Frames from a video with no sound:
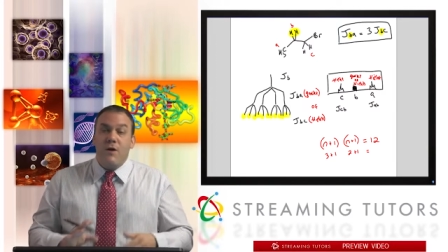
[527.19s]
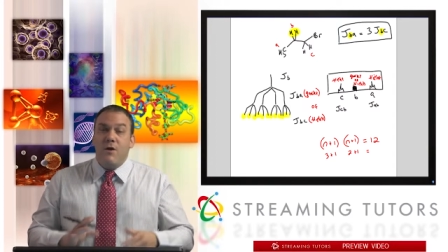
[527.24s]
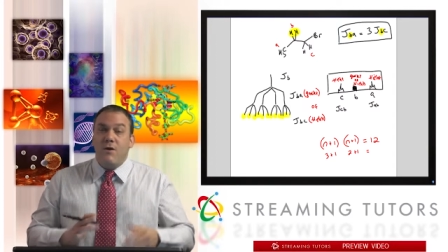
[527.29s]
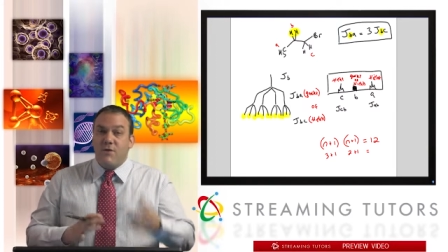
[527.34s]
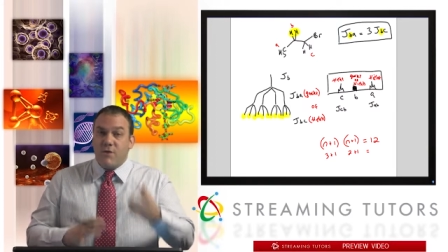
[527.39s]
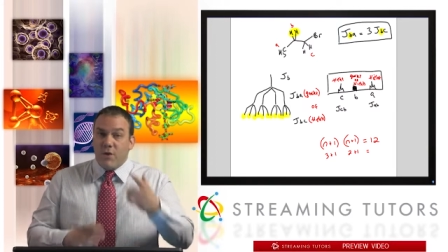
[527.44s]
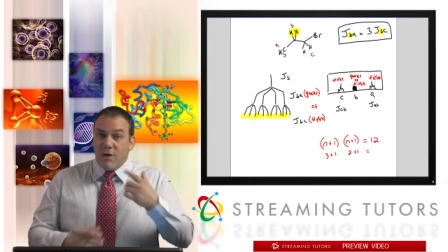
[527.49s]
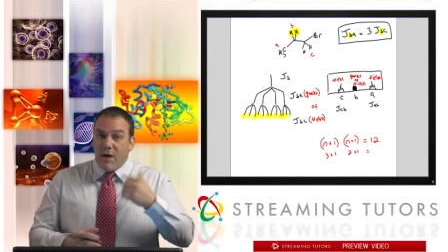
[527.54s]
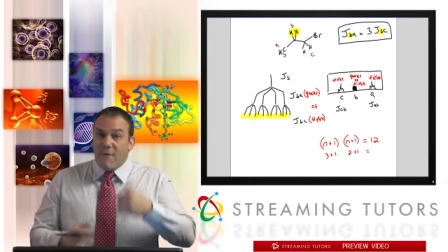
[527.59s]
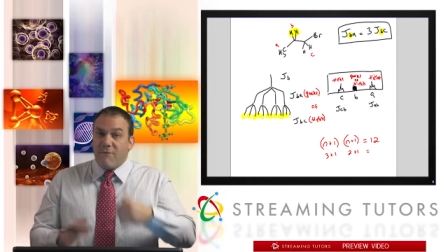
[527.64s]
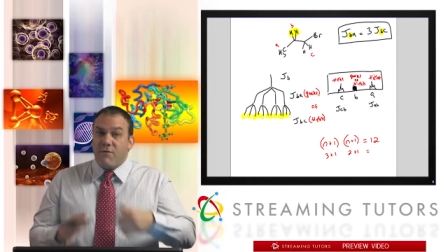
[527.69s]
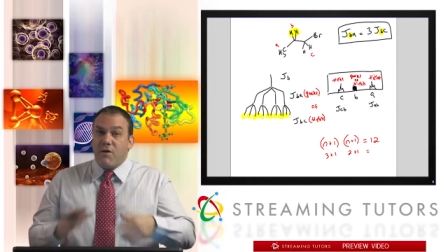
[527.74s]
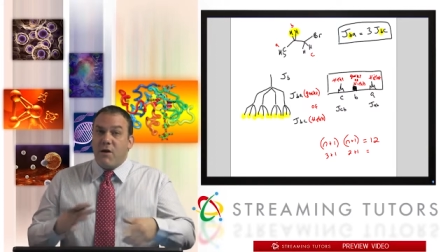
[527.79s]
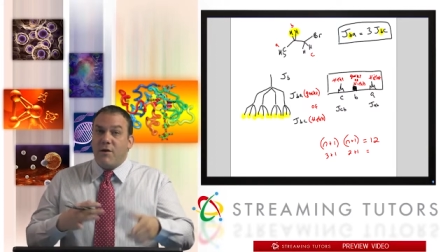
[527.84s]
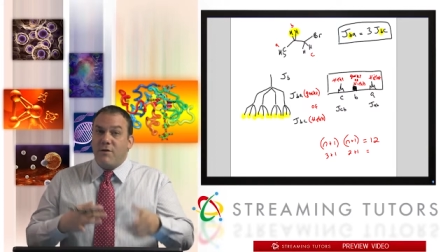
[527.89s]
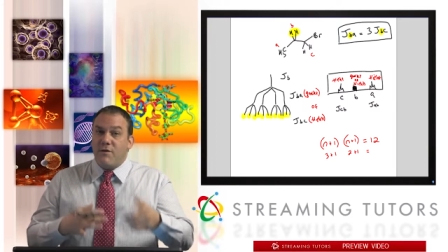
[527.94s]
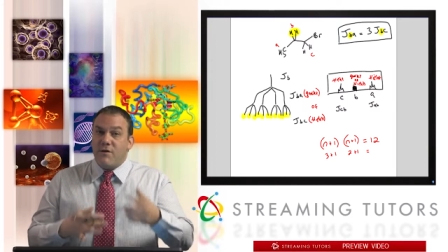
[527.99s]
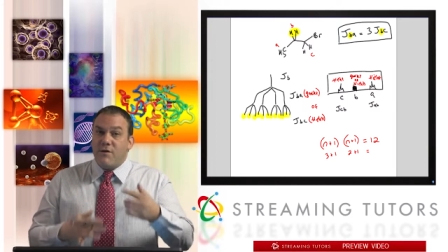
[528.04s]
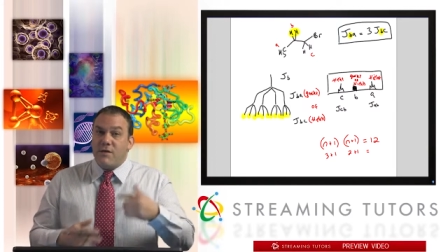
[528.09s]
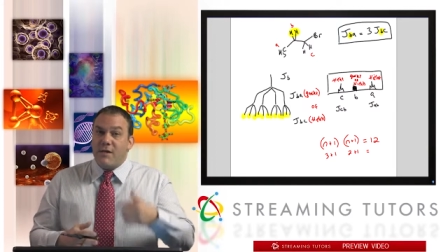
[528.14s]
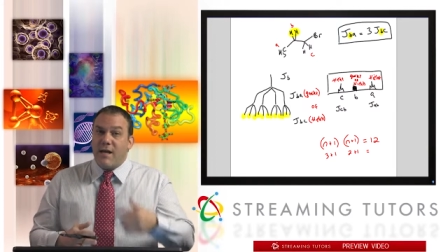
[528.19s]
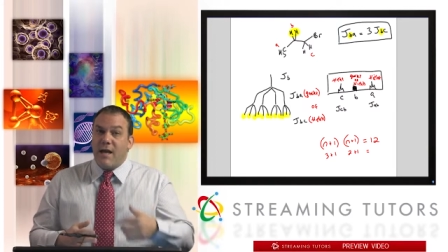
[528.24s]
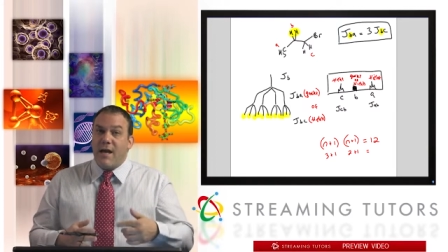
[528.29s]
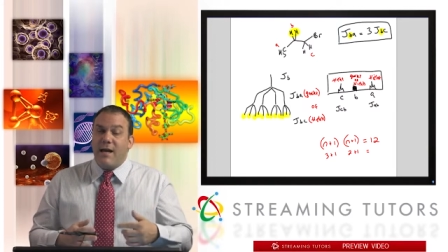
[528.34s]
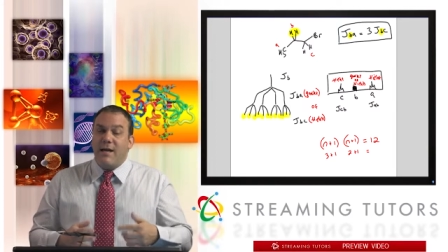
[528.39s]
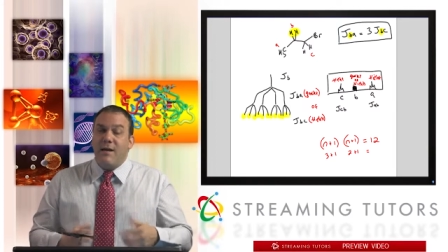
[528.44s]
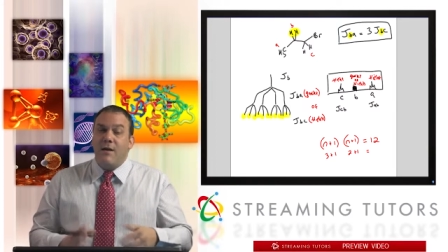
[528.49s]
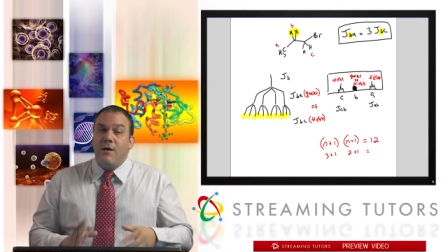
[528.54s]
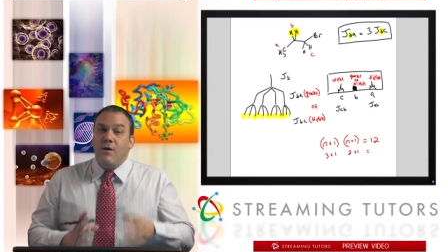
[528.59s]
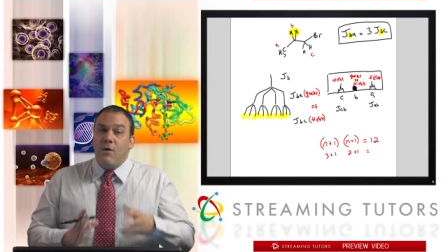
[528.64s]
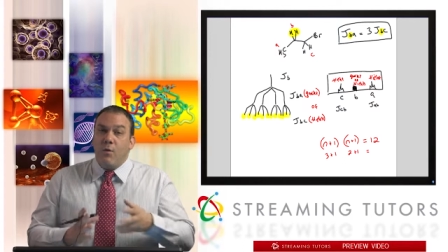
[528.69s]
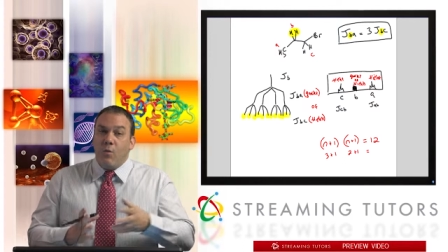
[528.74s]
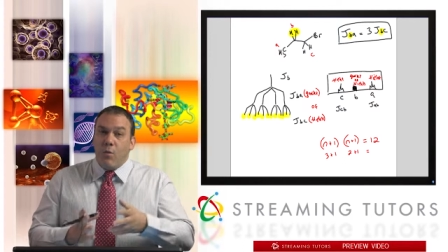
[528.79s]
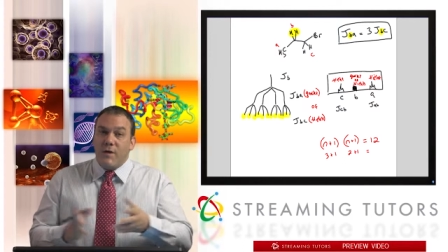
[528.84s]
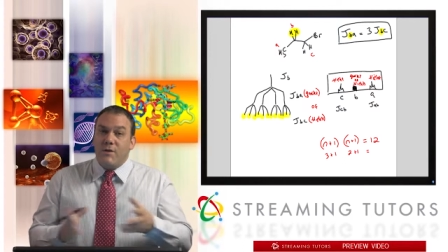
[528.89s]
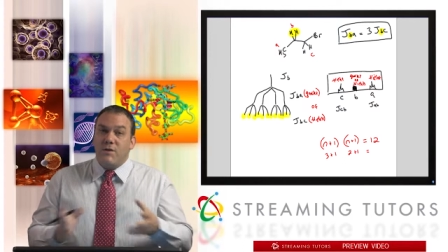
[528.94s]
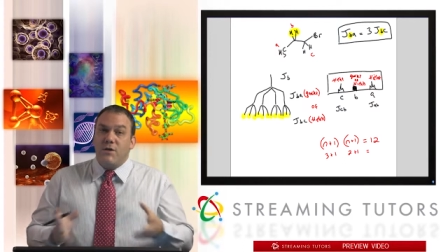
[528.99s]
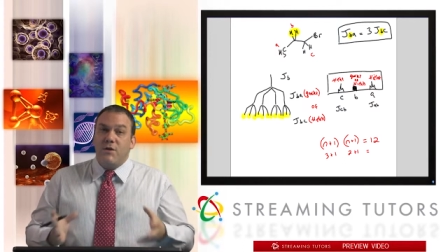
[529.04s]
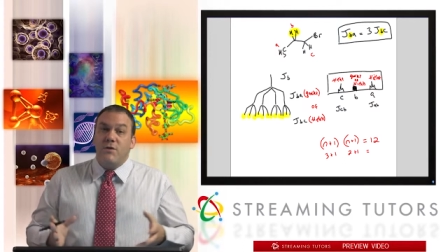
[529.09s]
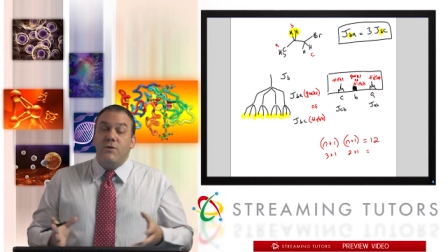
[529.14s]
So you have to understand
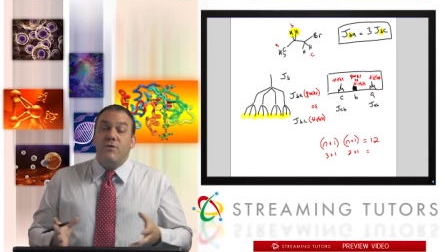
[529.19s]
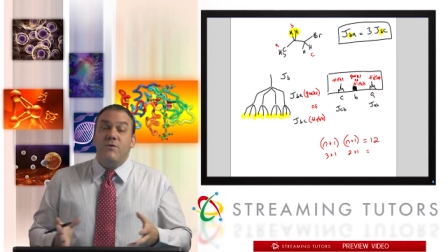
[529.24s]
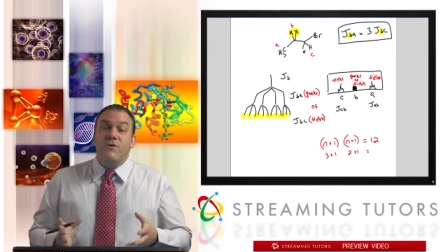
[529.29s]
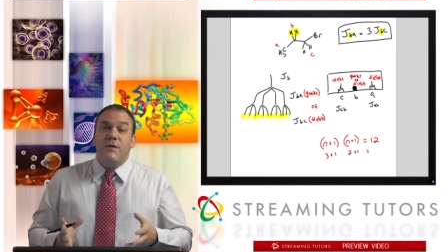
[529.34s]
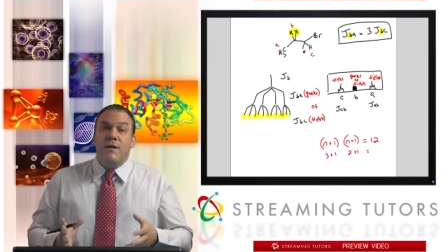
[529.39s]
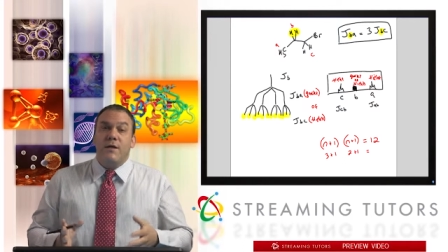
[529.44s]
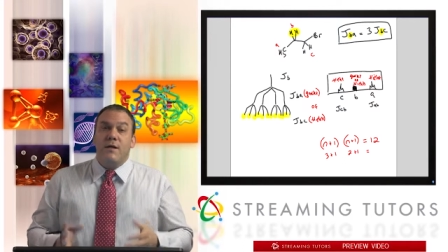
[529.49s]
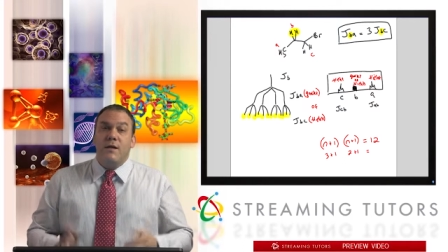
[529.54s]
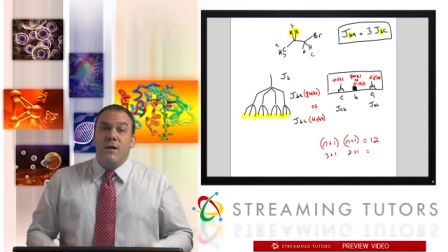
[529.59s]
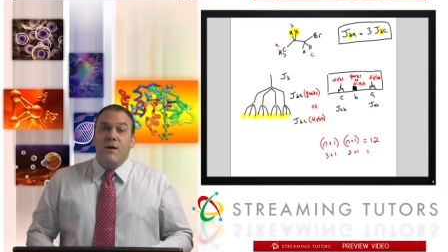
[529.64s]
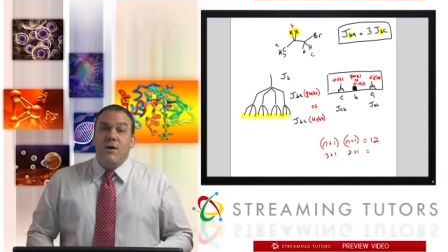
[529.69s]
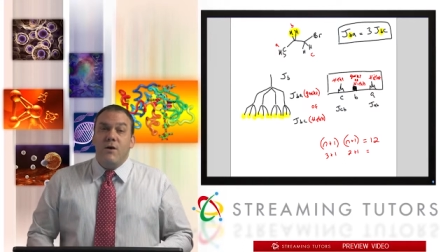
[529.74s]
when to use it.